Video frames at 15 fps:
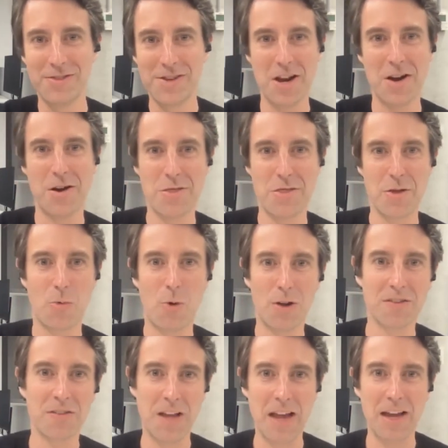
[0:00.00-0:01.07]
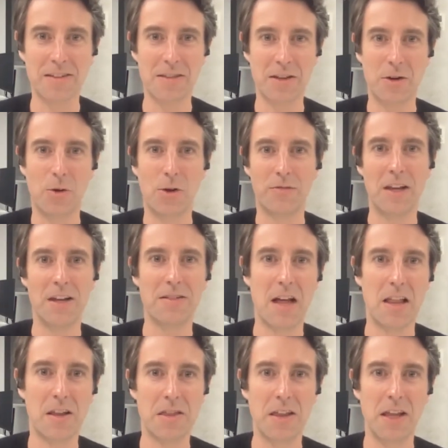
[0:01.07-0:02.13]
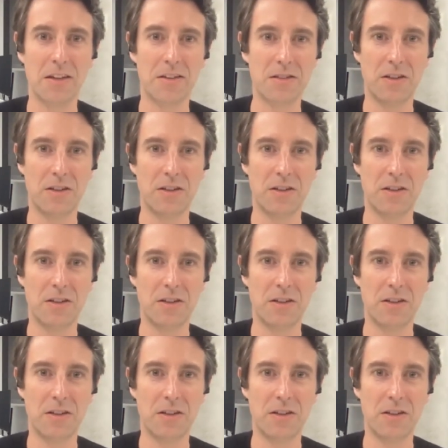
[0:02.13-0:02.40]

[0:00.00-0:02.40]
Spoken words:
the what's next and all of these other things,